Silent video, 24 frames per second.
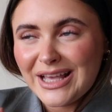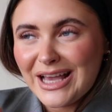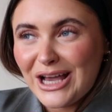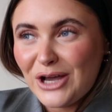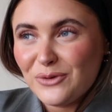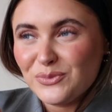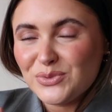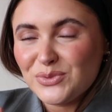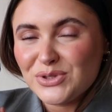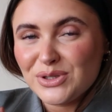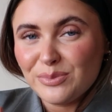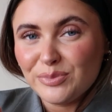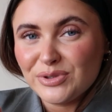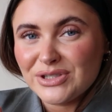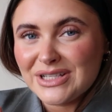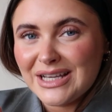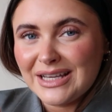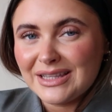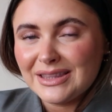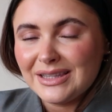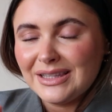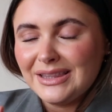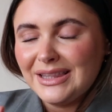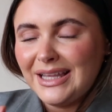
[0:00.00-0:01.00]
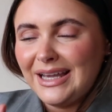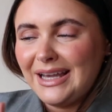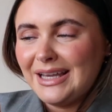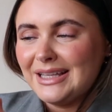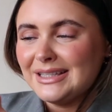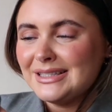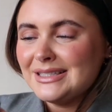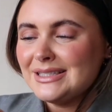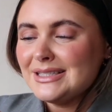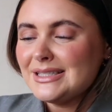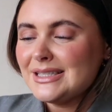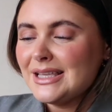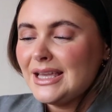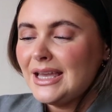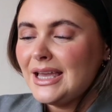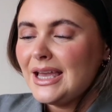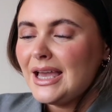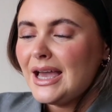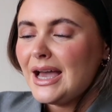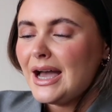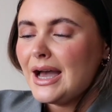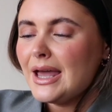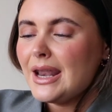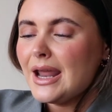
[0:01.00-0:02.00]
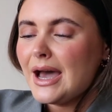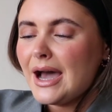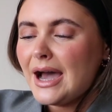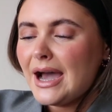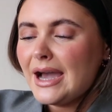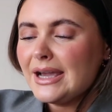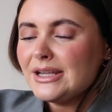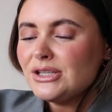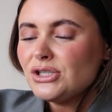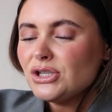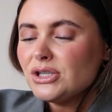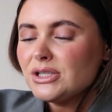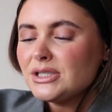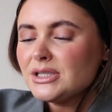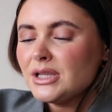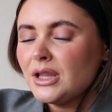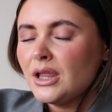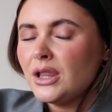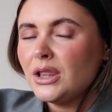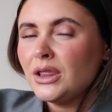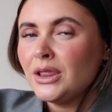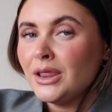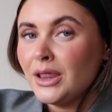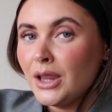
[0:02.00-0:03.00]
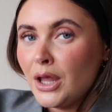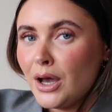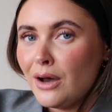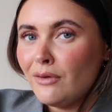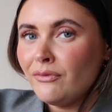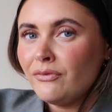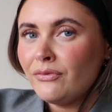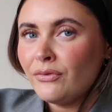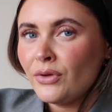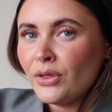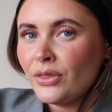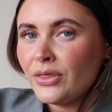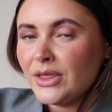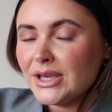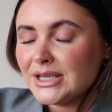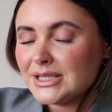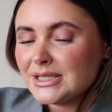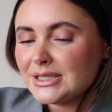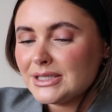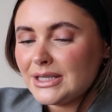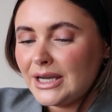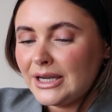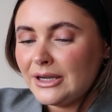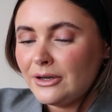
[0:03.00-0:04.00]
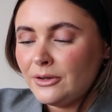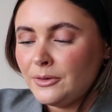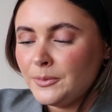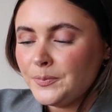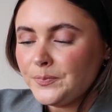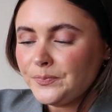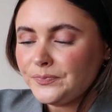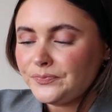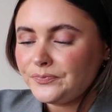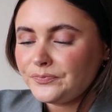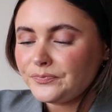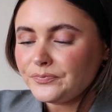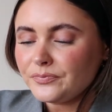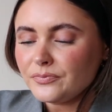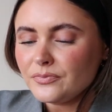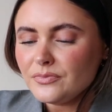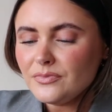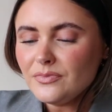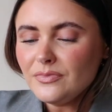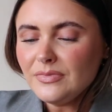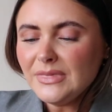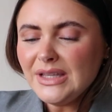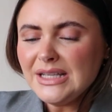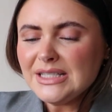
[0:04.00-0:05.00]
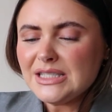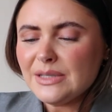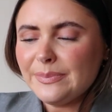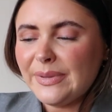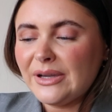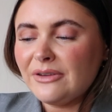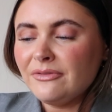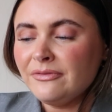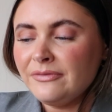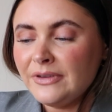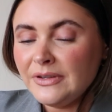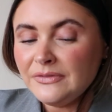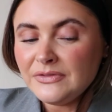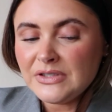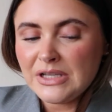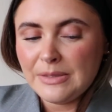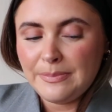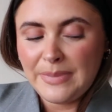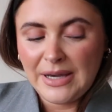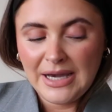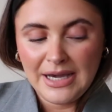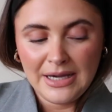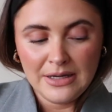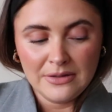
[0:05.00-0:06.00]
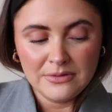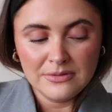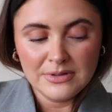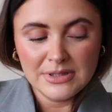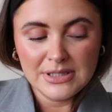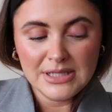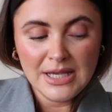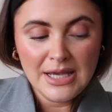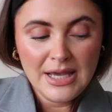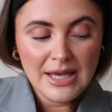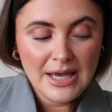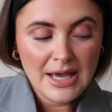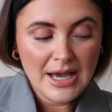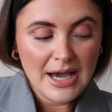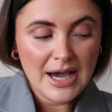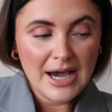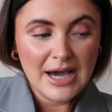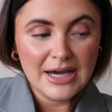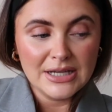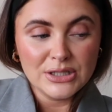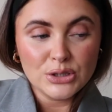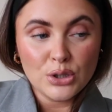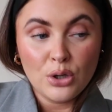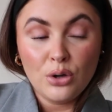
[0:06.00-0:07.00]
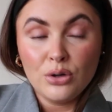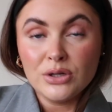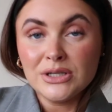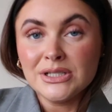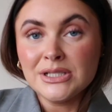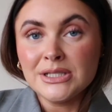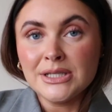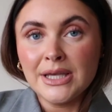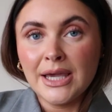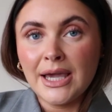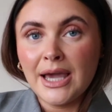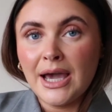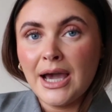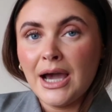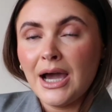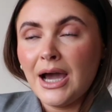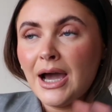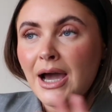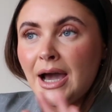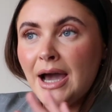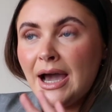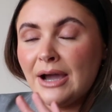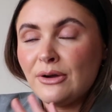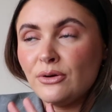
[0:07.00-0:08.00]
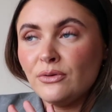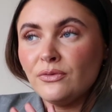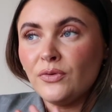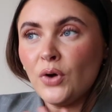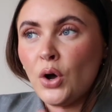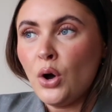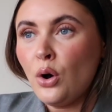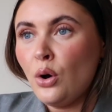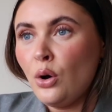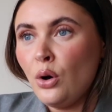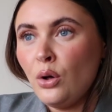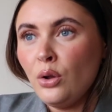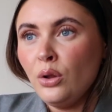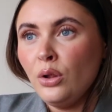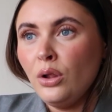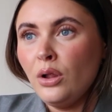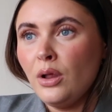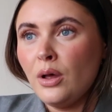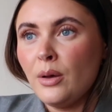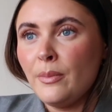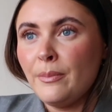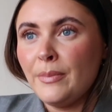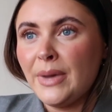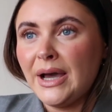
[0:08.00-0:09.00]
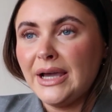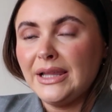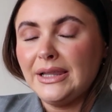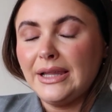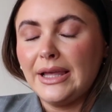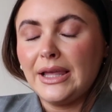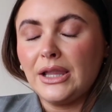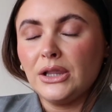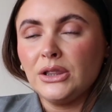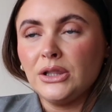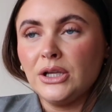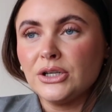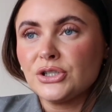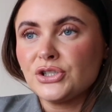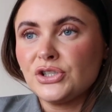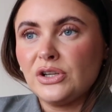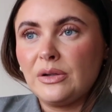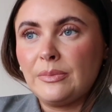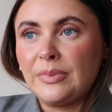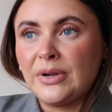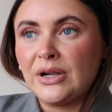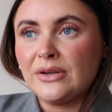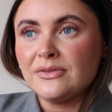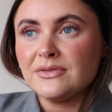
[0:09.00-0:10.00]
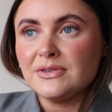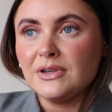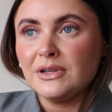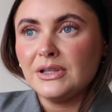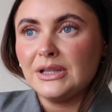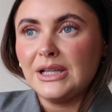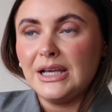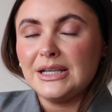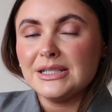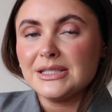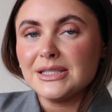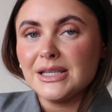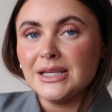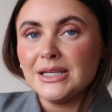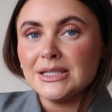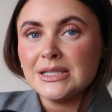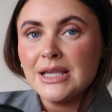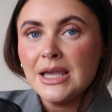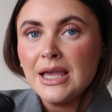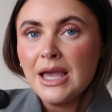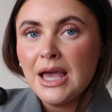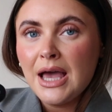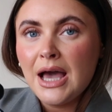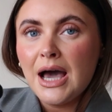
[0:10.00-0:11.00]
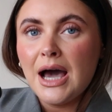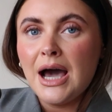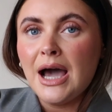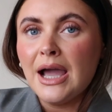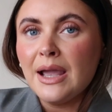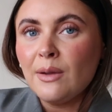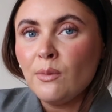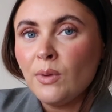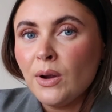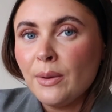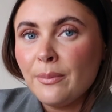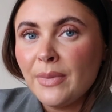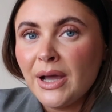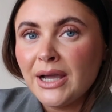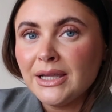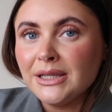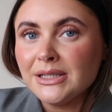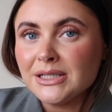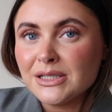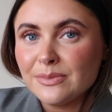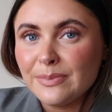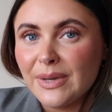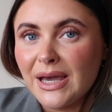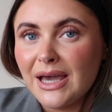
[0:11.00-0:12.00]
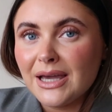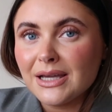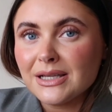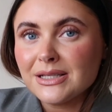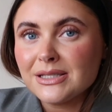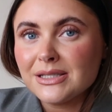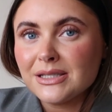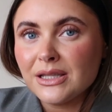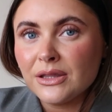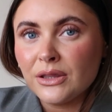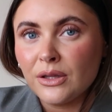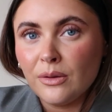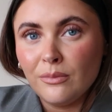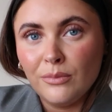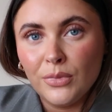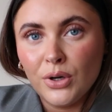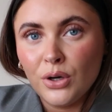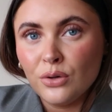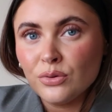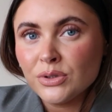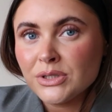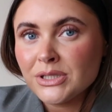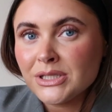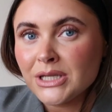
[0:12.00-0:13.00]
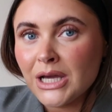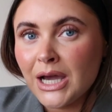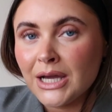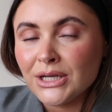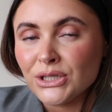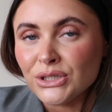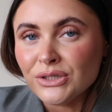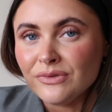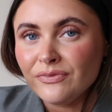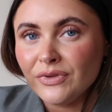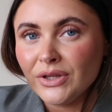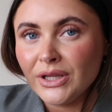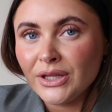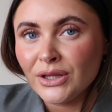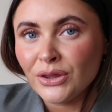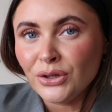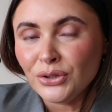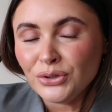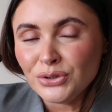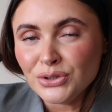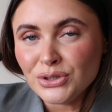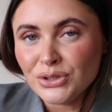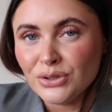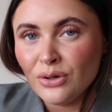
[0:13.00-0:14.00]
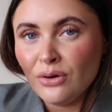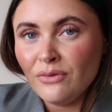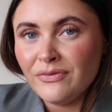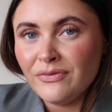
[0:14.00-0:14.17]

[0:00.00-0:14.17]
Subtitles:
helps to protect the lens. And I just love this style. It's about £50. And honestly, out of all my like luxury pair of sunglasses, I wear my Le Specs the most. I just feel like they're so